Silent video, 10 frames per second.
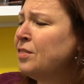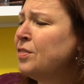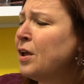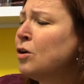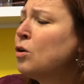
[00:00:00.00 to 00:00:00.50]

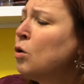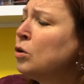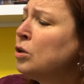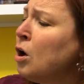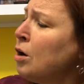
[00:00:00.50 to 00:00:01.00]
They are
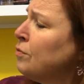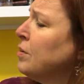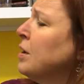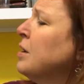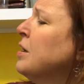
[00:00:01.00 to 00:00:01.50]
called larvae.
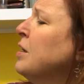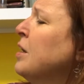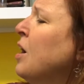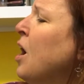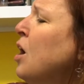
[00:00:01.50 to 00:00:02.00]

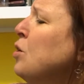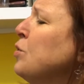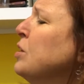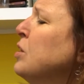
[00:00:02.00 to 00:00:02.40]
Hungry